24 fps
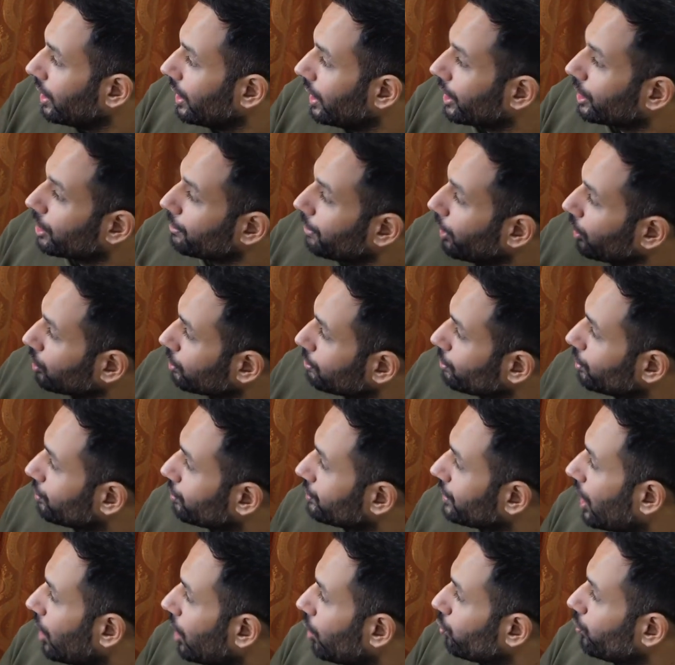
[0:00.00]
It's about to move
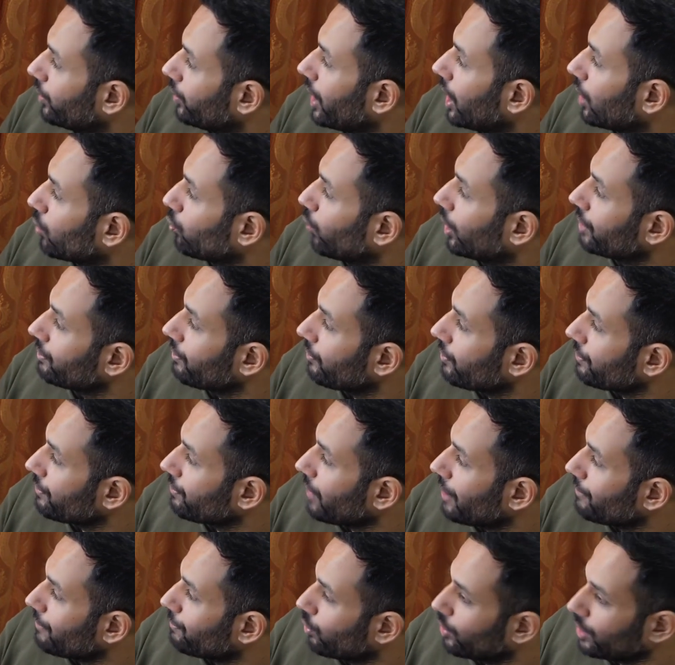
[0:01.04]
down. We're at
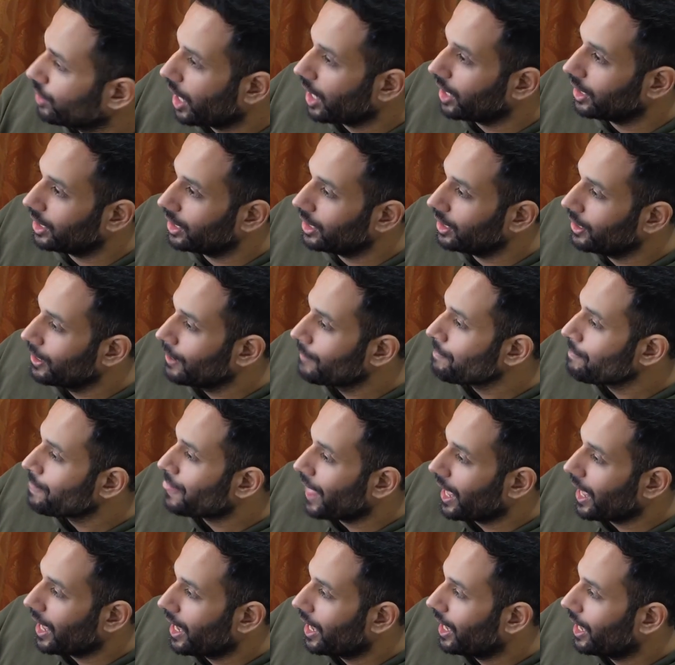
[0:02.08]
155.490,
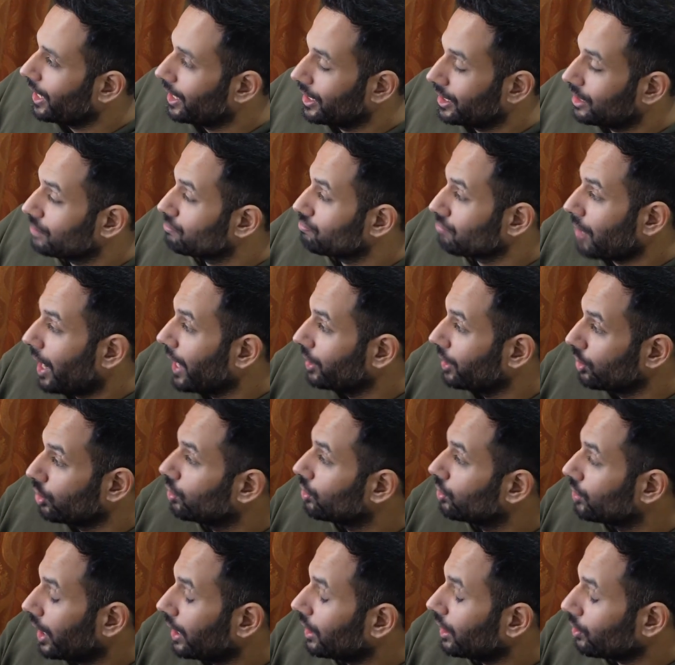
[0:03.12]
and I
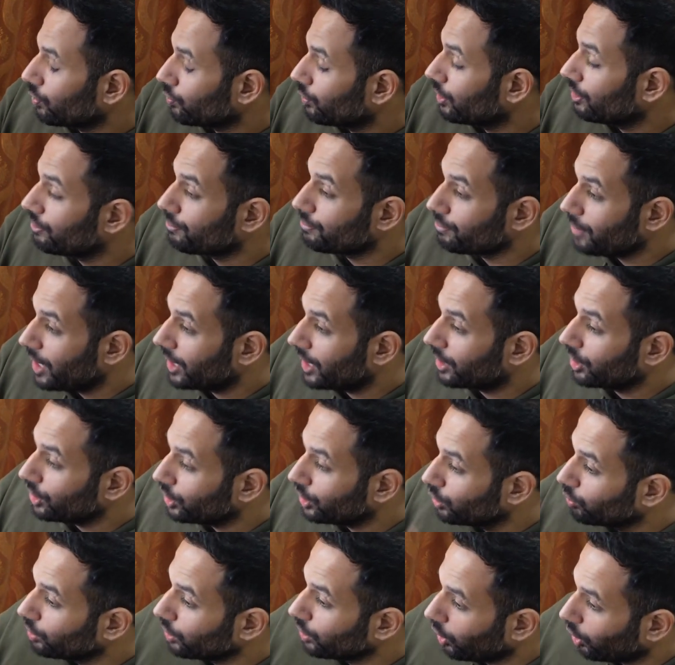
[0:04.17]
know, we've made a
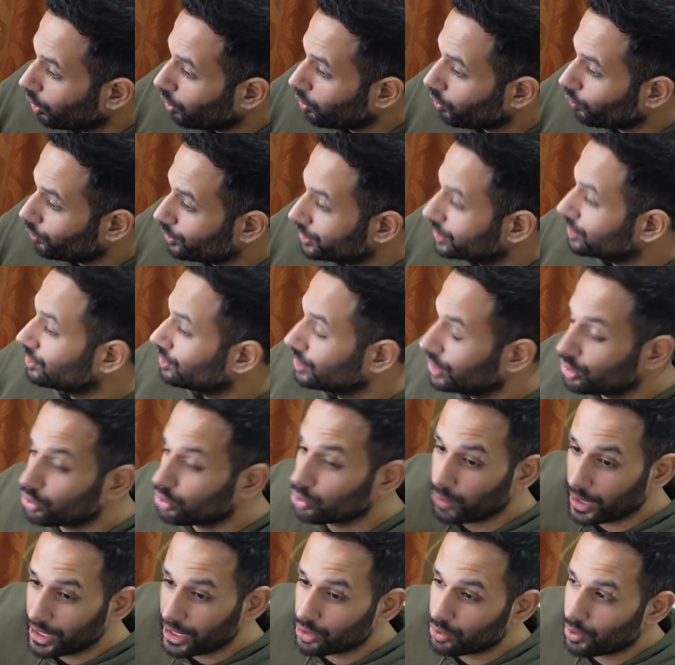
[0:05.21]
new low. We just need to
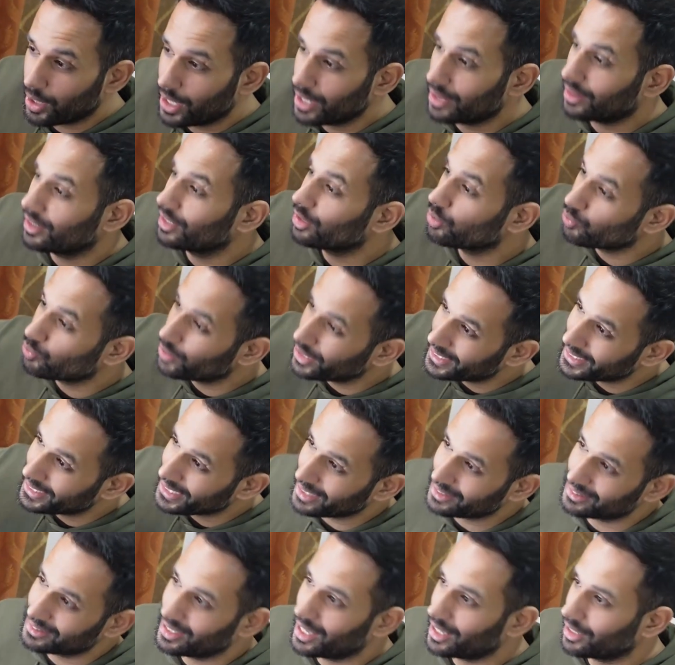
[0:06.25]
retrace and
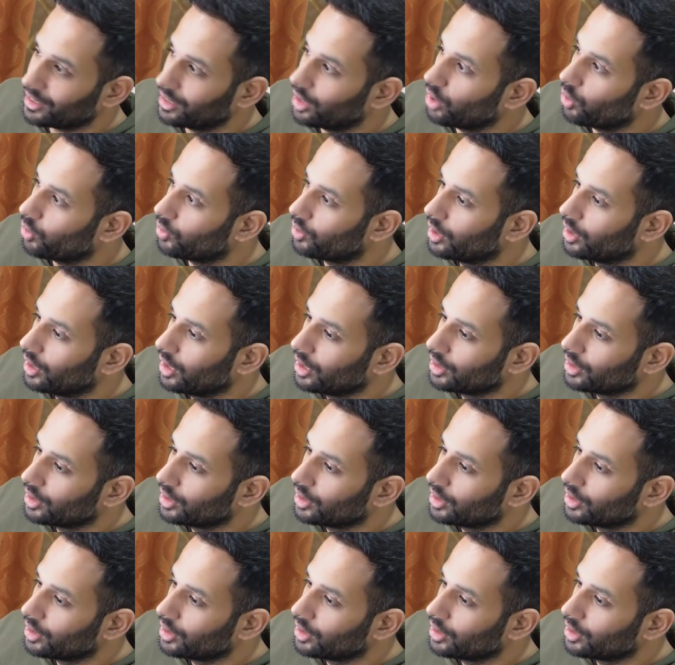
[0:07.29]
retest that low.